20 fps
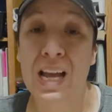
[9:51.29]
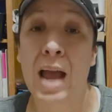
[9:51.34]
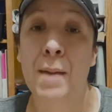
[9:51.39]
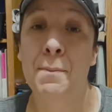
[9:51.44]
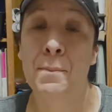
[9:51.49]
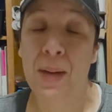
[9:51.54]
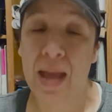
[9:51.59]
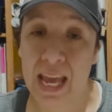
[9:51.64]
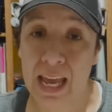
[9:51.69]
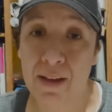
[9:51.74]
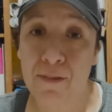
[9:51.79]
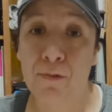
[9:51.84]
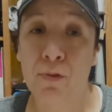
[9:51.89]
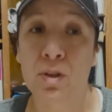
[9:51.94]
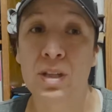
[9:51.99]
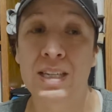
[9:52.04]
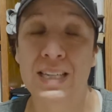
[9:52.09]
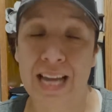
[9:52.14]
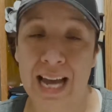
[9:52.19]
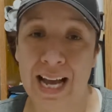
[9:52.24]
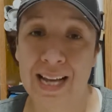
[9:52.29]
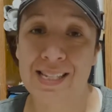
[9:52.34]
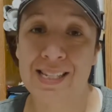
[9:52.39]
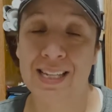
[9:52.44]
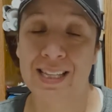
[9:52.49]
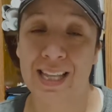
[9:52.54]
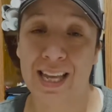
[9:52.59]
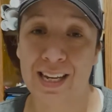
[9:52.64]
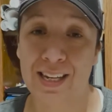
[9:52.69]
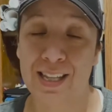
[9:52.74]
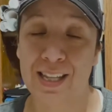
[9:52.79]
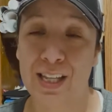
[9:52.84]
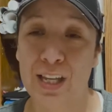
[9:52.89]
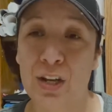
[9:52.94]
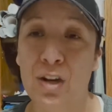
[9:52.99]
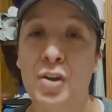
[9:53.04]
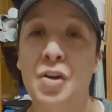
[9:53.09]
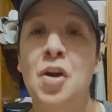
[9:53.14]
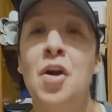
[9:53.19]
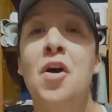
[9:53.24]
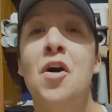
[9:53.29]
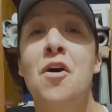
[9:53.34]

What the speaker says: I pay for the tax at the end of the year